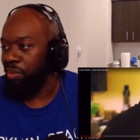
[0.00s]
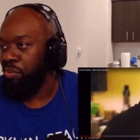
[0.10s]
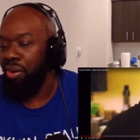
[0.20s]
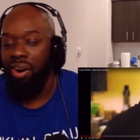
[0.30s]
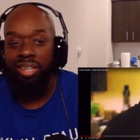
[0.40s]

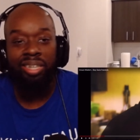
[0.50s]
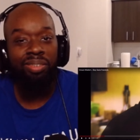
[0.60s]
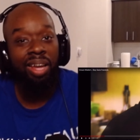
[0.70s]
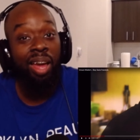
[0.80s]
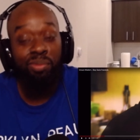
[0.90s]
bars, if
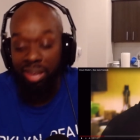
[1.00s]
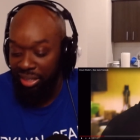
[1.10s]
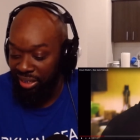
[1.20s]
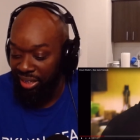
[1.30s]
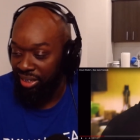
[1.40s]
that makes
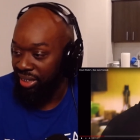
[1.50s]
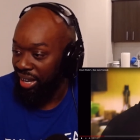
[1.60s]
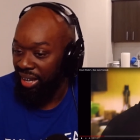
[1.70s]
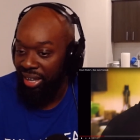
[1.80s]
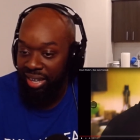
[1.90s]
sense.
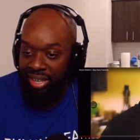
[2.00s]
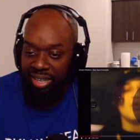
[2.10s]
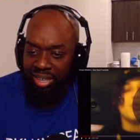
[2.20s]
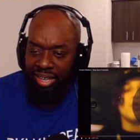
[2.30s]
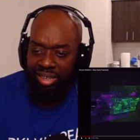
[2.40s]
Like,
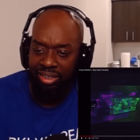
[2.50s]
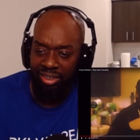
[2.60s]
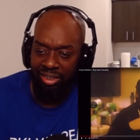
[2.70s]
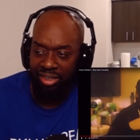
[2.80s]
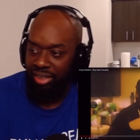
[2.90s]
it's
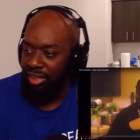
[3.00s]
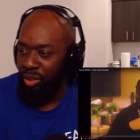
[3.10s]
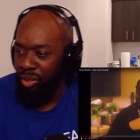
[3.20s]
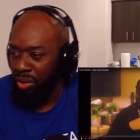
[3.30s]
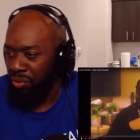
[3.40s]
just, it's
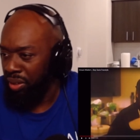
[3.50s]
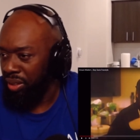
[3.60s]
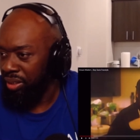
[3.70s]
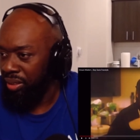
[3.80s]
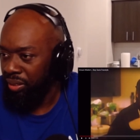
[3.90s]
different.
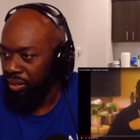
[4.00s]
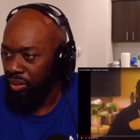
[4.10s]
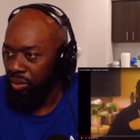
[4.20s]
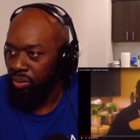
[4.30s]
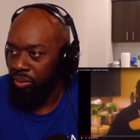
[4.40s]

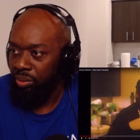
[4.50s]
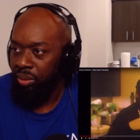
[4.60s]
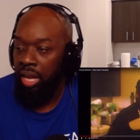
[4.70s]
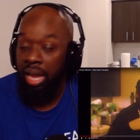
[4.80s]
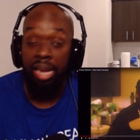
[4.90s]

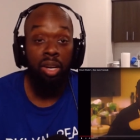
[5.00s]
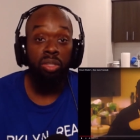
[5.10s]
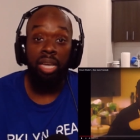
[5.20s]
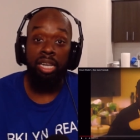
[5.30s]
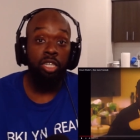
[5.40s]
He knows
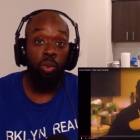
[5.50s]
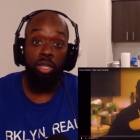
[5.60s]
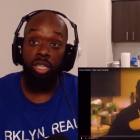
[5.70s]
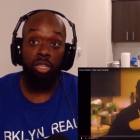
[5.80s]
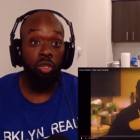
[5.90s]
how to
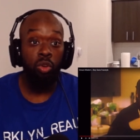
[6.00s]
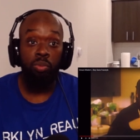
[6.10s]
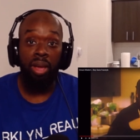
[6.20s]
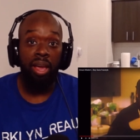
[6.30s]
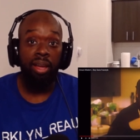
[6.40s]
switch it too,
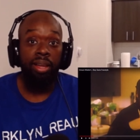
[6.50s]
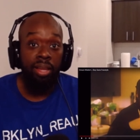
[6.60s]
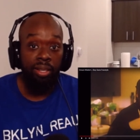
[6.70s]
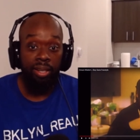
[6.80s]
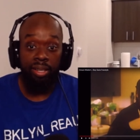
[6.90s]
man.
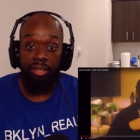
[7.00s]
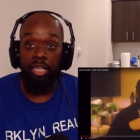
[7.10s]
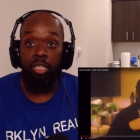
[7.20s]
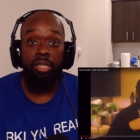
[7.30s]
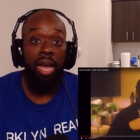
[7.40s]
Cause
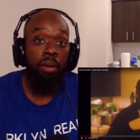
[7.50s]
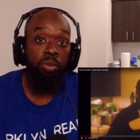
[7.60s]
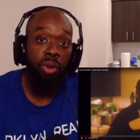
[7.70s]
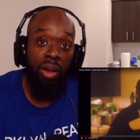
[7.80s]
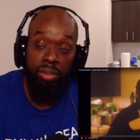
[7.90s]
it's times
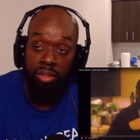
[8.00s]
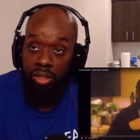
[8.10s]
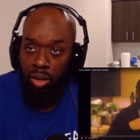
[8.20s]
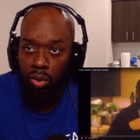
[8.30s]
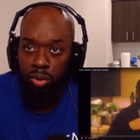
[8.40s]
where I listen
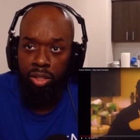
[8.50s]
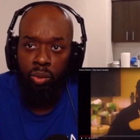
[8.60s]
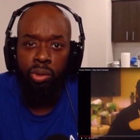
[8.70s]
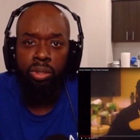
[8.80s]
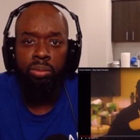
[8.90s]
to an Ocean
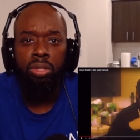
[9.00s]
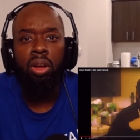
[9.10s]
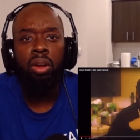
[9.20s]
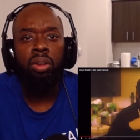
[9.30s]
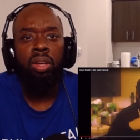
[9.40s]
Wisdom
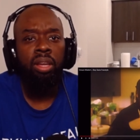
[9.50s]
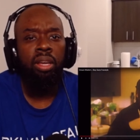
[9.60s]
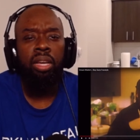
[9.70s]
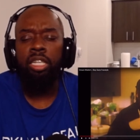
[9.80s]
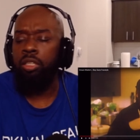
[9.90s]
song,
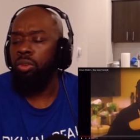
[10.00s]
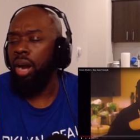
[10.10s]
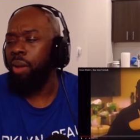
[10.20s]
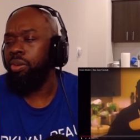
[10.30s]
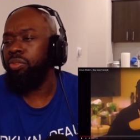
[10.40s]
he's
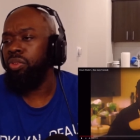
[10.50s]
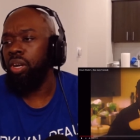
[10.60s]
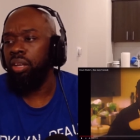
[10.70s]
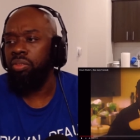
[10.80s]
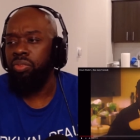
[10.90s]
rapping
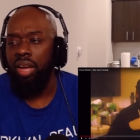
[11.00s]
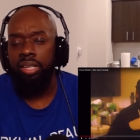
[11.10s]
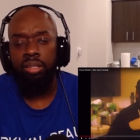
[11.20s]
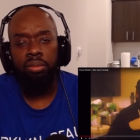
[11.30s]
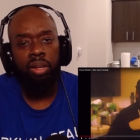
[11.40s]
fucking
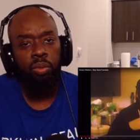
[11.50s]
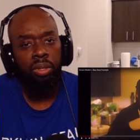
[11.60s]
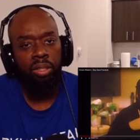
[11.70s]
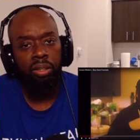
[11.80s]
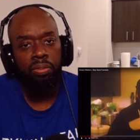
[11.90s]
fast. I'm like,
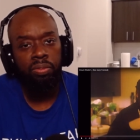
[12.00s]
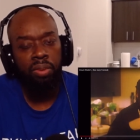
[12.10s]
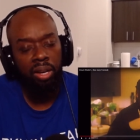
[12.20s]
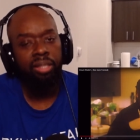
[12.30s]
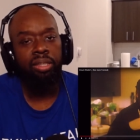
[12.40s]
what the
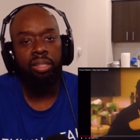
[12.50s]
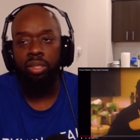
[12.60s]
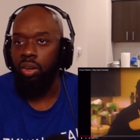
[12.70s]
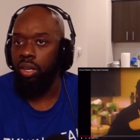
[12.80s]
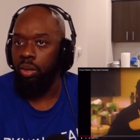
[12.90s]
fuck is he
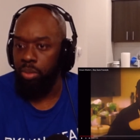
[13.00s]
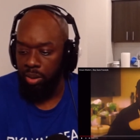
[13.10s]
talking about,